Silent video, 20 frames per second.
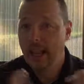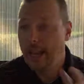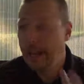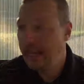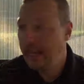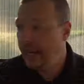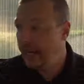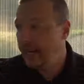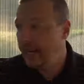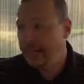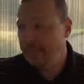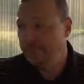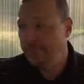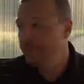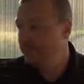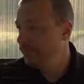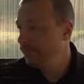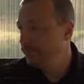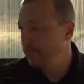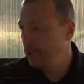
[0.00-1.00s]
hey,
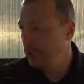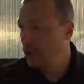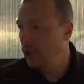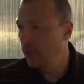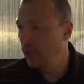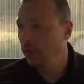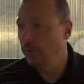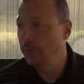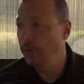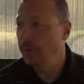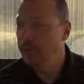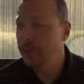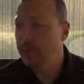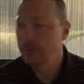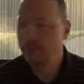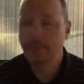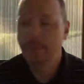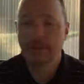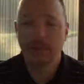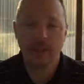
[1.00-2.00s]
Joe,
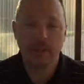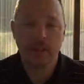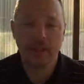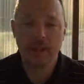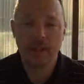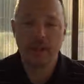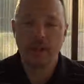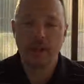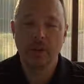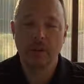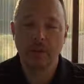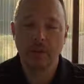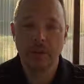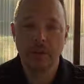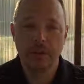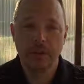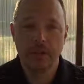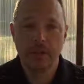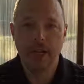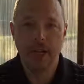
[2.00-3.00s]
this would be a great show for
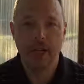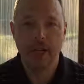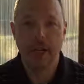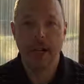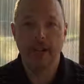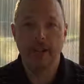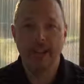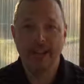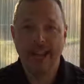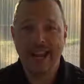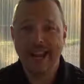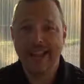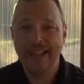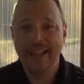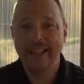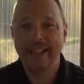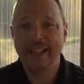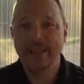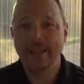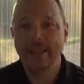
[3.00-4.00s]
you to check out.
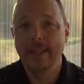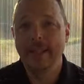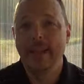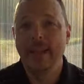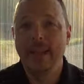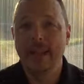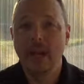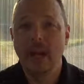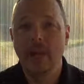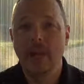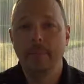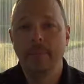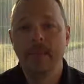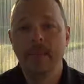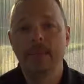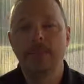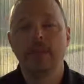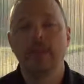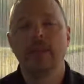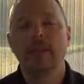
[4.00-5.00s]
Tagging them in that
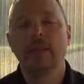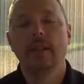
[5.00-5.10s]
comment